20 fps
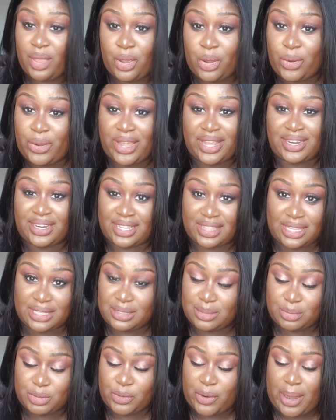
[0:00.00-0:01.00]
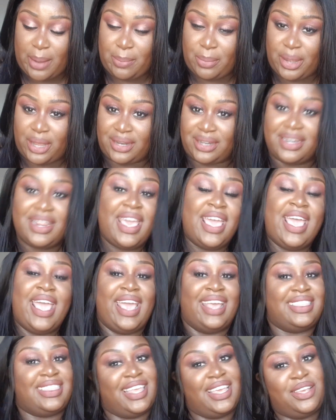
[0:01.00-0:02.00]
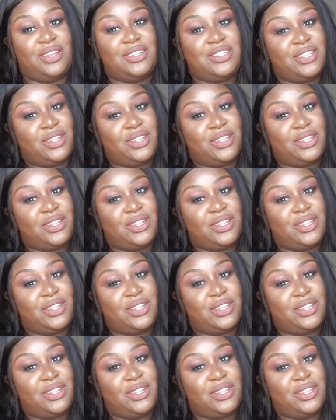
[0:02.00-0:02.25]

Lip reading: Go ahead and hit that subscribe button. And thank you